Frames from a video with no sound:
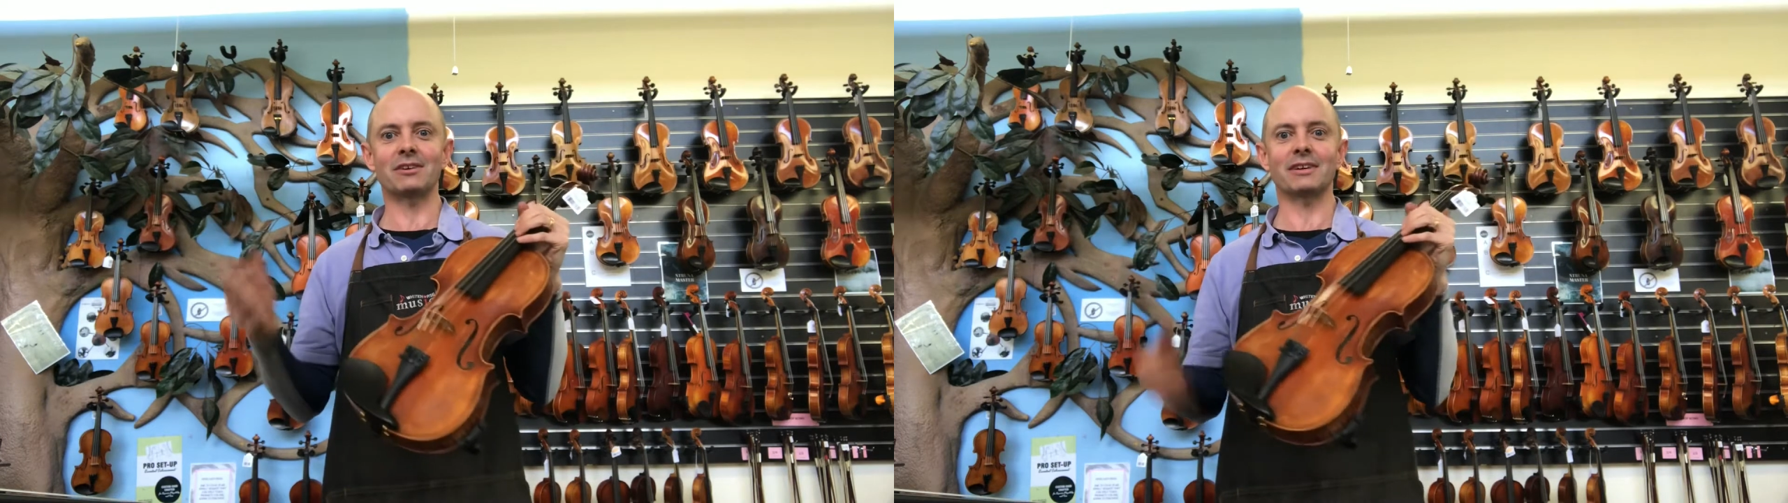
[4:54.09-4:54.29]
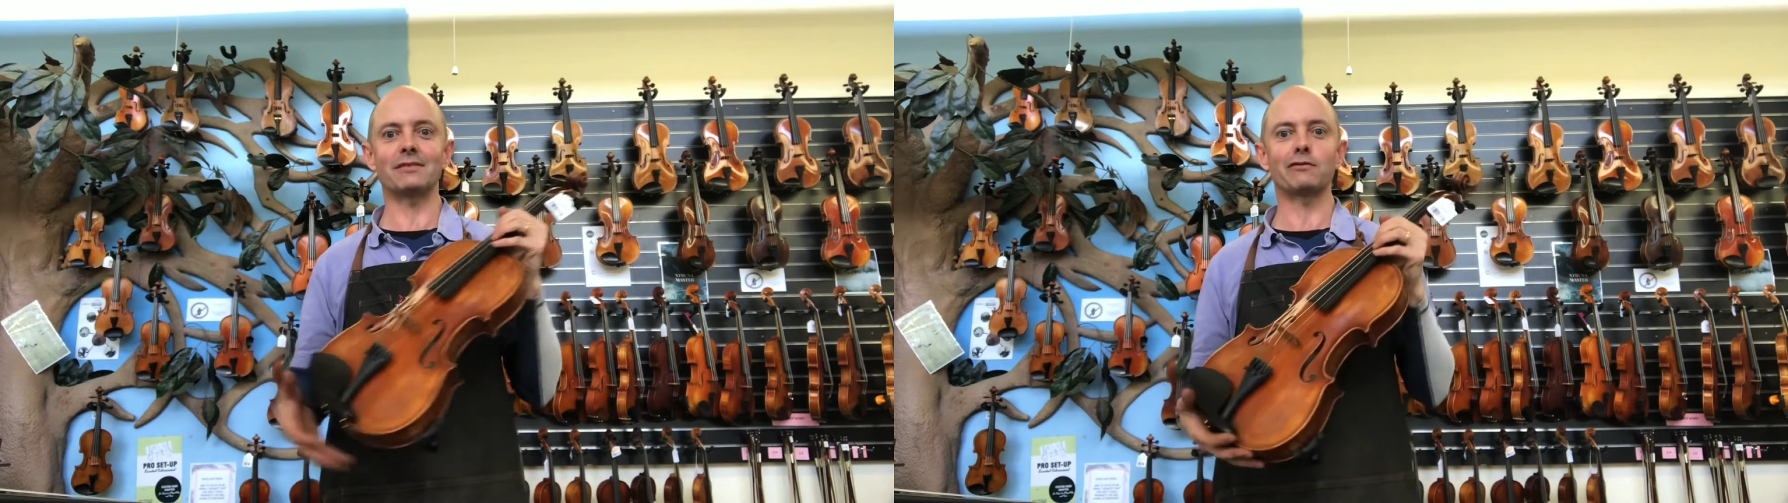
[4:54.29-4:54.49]

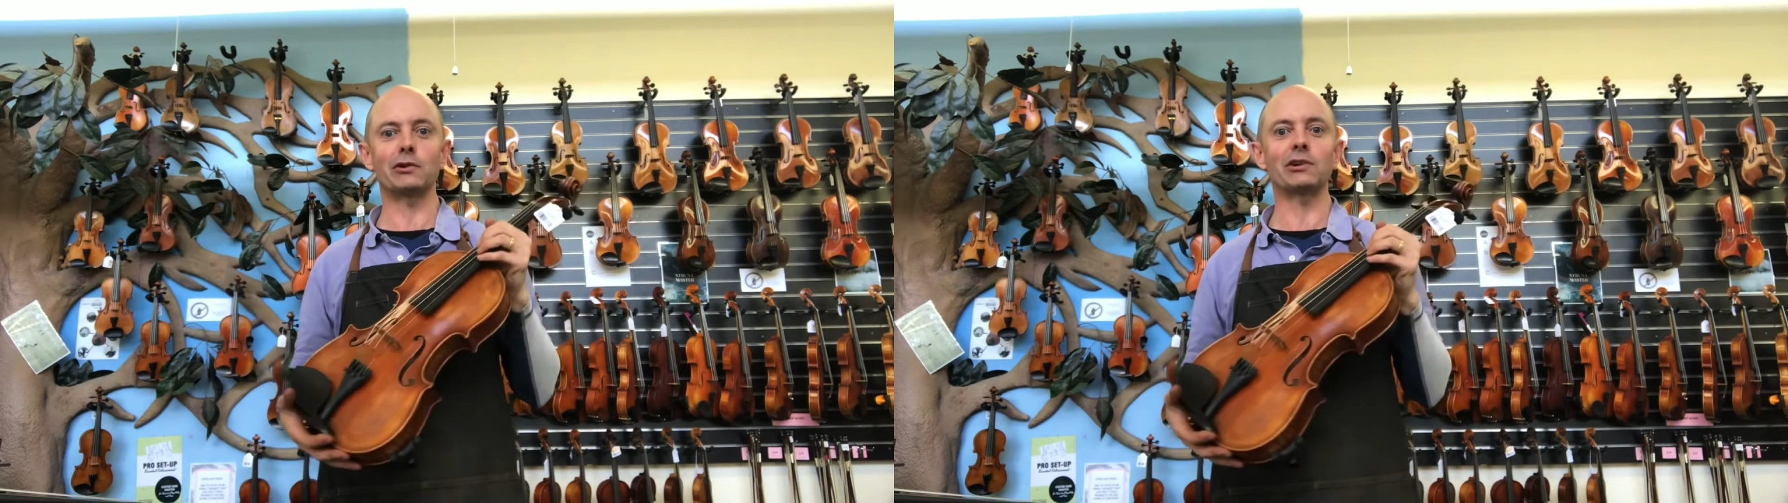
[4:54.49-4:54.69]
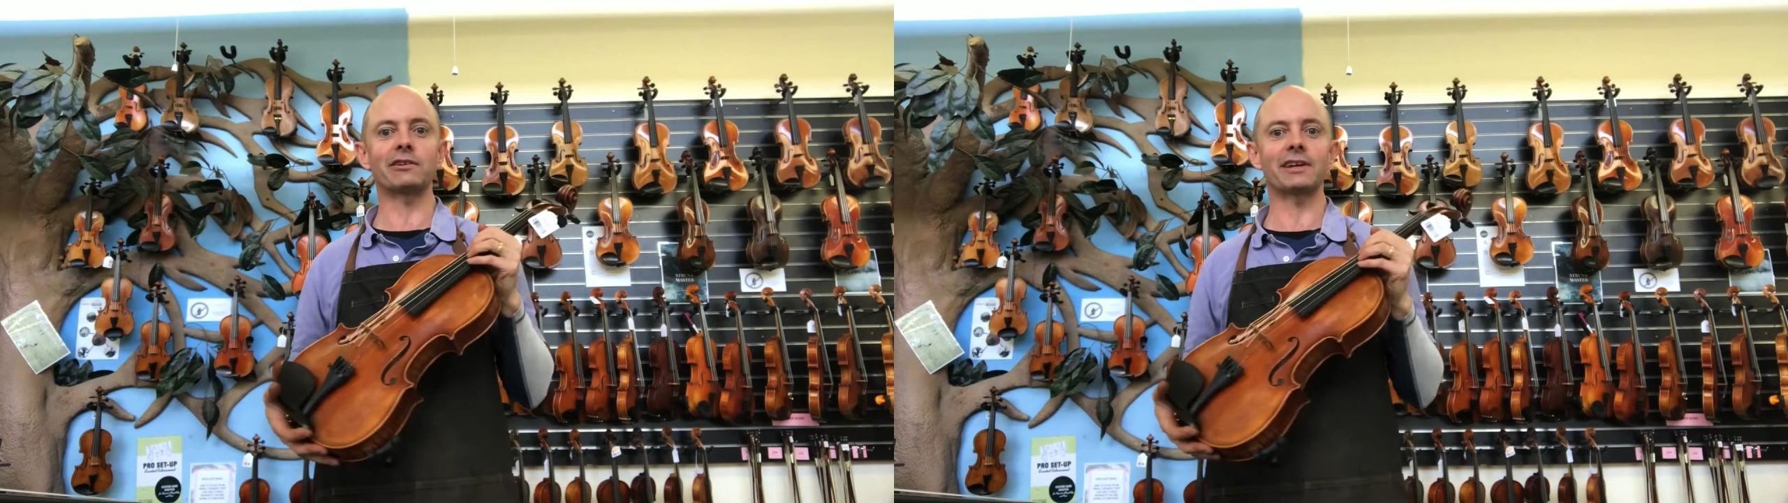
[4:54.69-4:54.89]
and
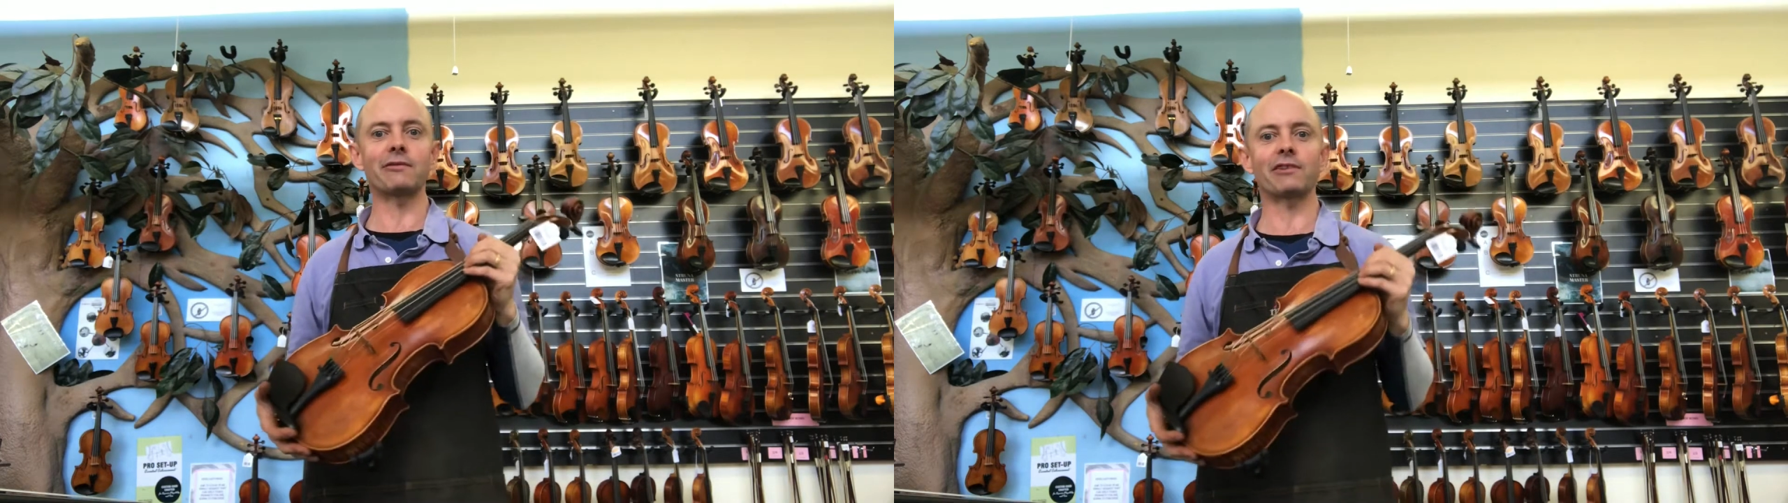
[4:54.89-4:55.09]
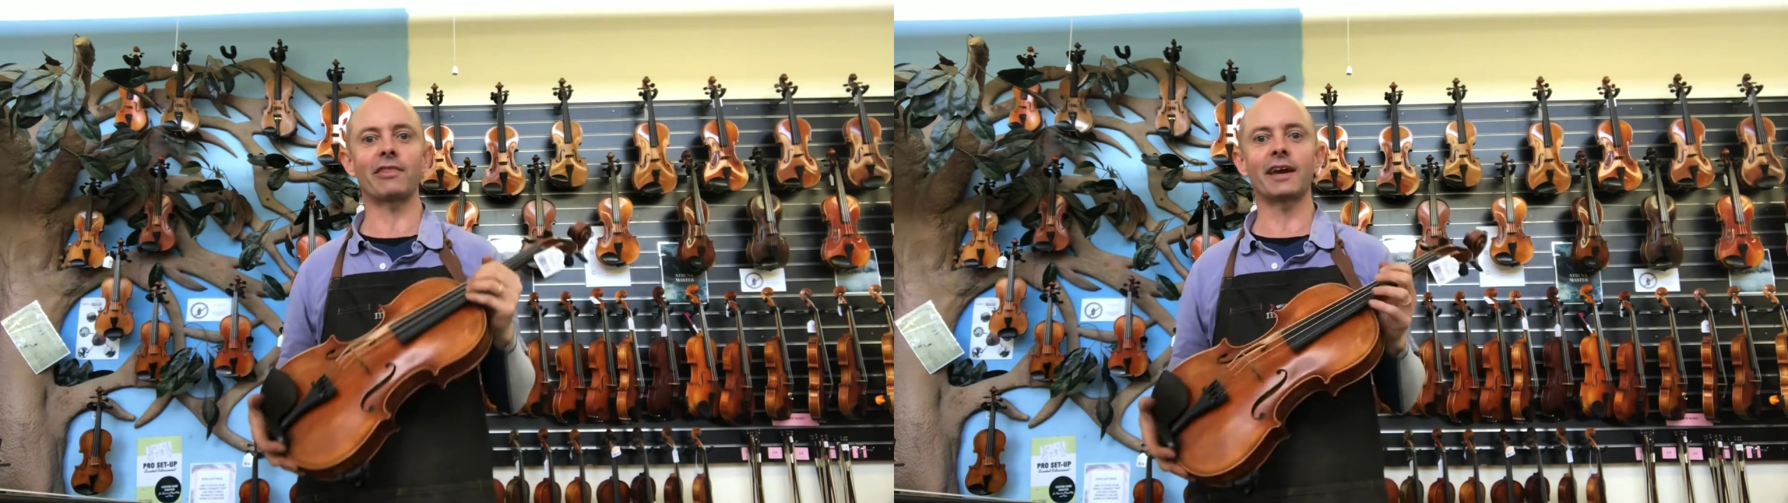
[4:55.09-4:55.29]
fuller and
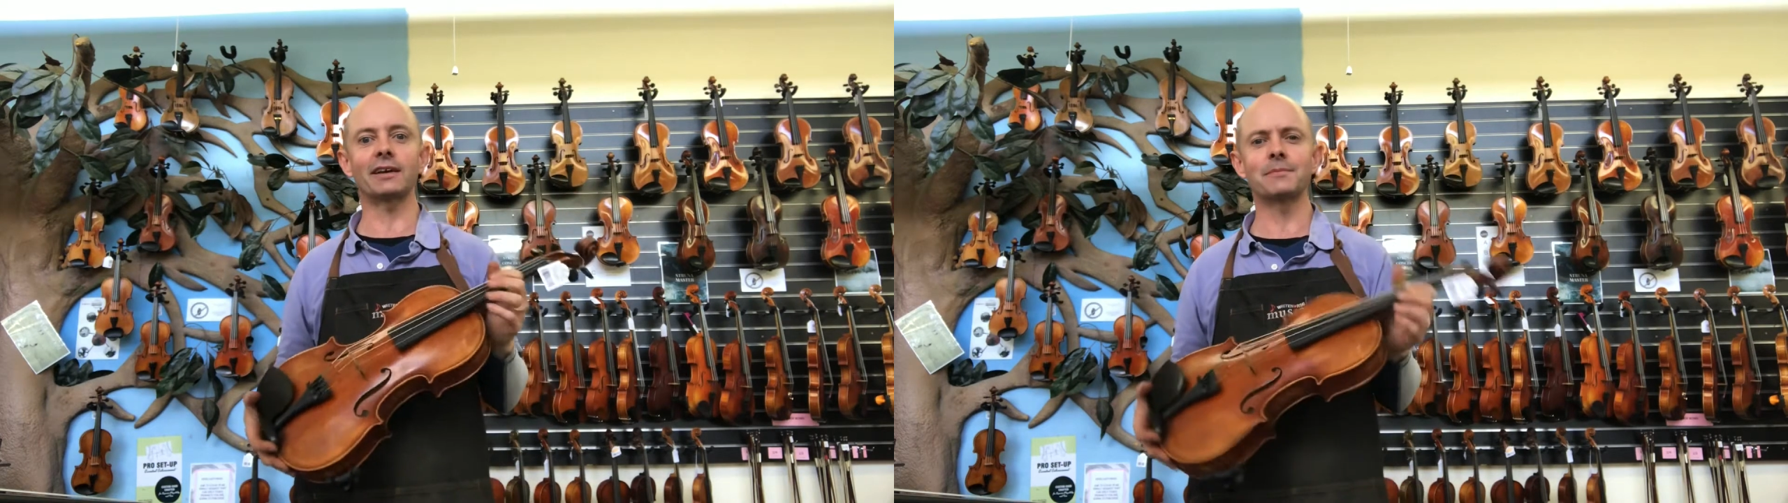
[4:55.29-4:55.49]
everything.